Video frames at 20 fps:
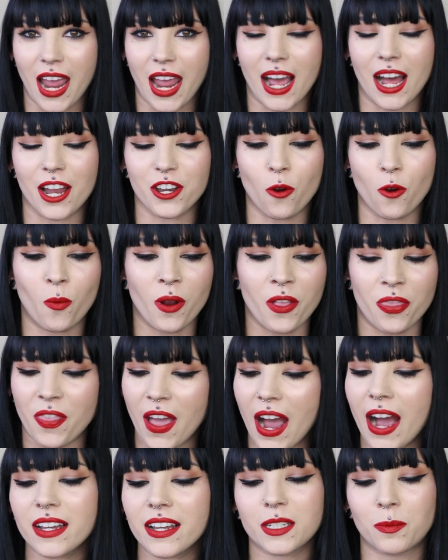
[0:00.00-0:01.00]
and with
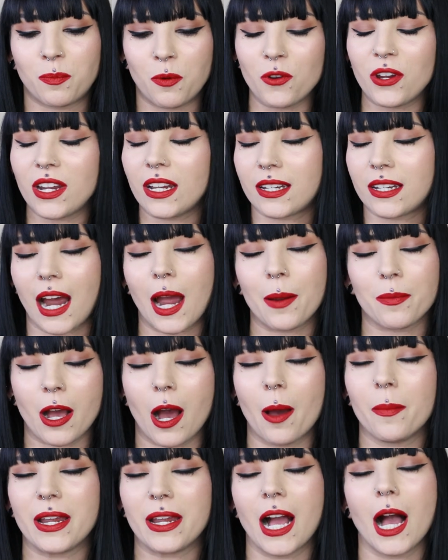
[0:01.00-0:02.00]
that spooky time
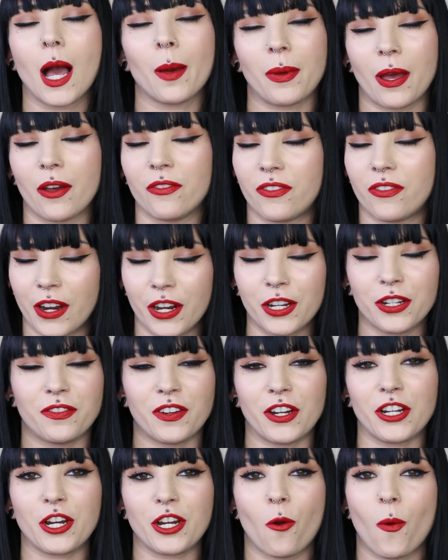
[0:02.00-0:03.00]
coming up very
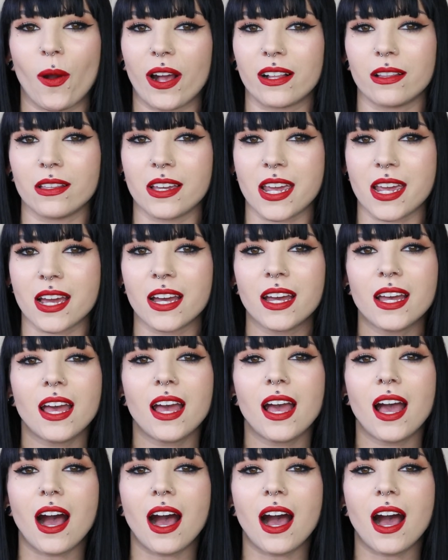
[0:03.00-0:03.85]
very quickly,